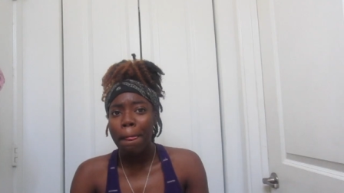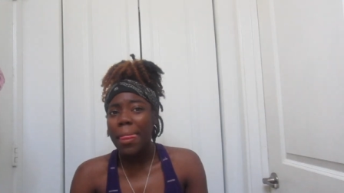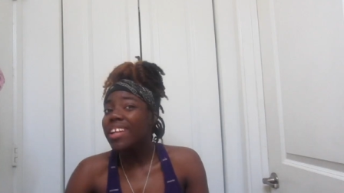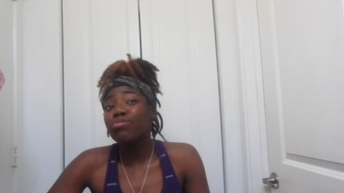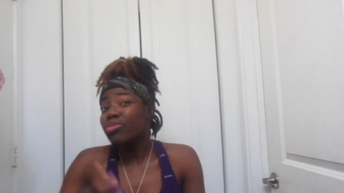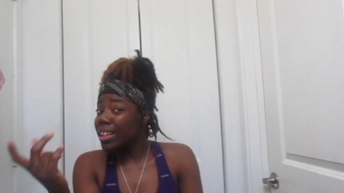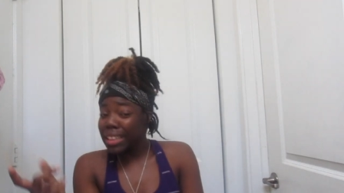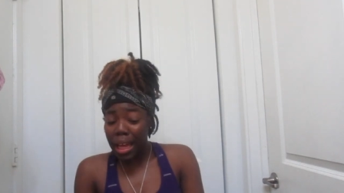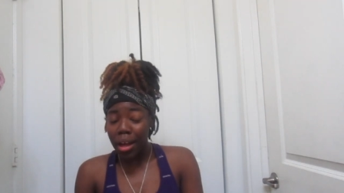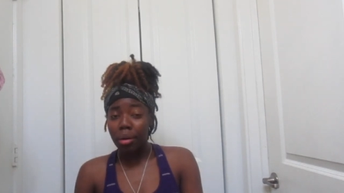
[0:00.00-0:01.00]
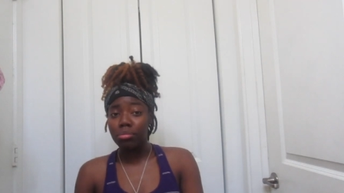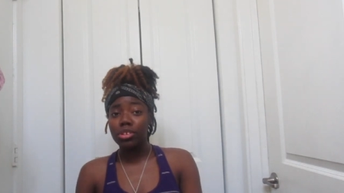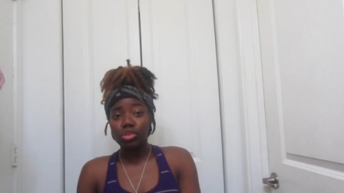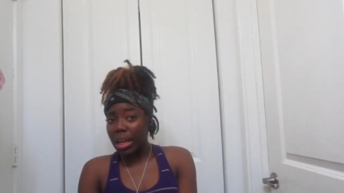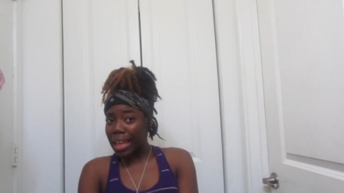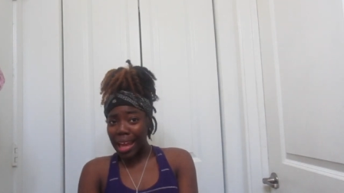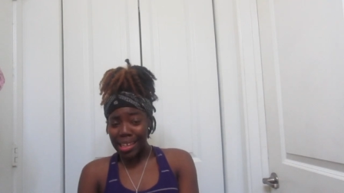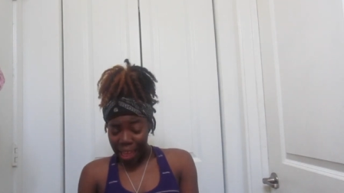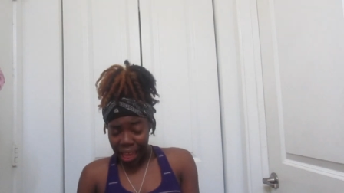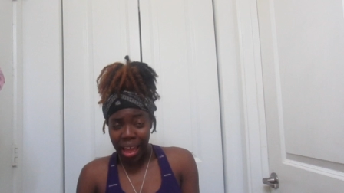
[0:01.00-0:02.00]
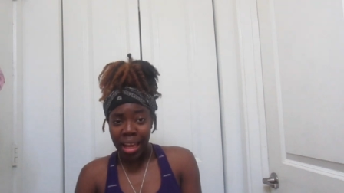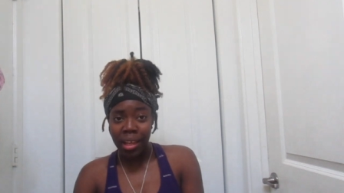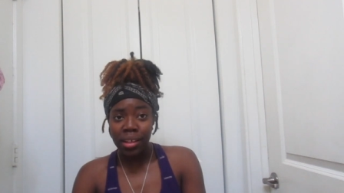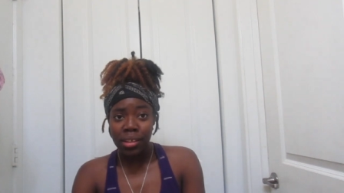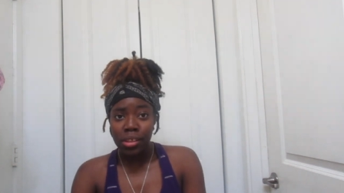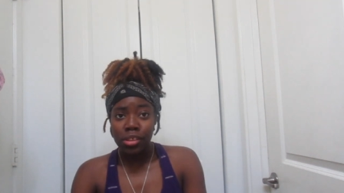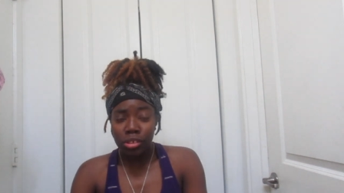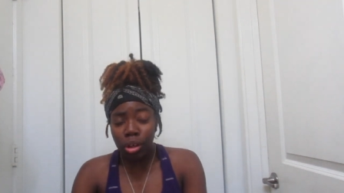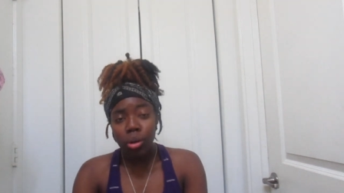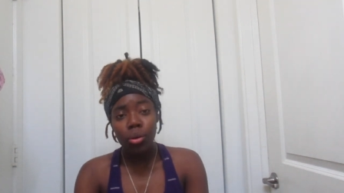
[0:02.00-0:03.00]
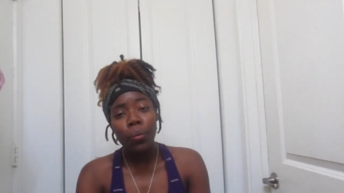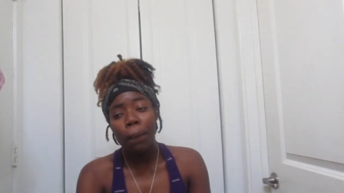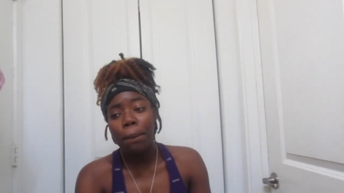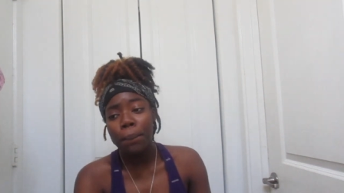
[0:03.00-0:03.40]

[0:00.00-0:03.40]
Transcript: it's them straight like that so,